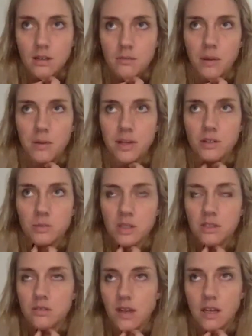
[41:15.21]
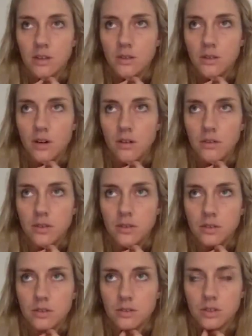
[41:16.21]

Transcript: Maybe it could be the value of, you know,